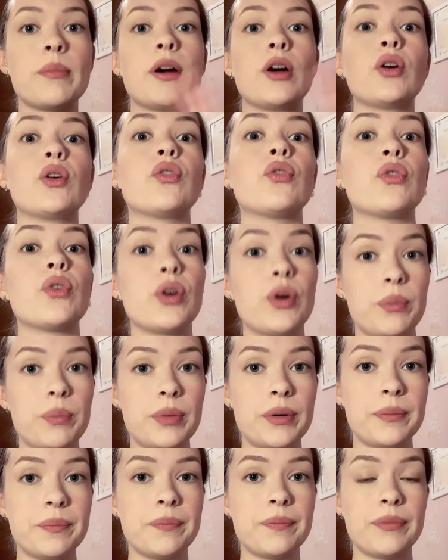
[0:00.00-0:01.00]
a group,
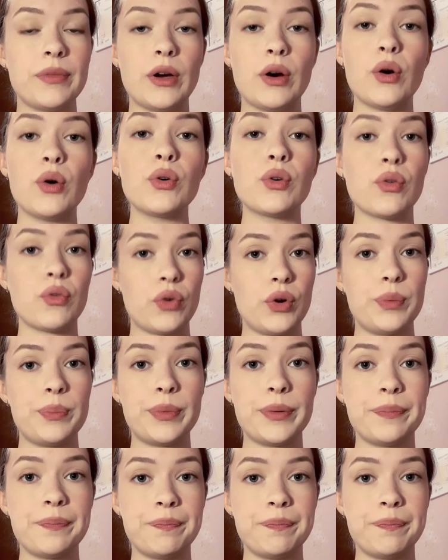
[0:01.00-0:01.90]
a whole group.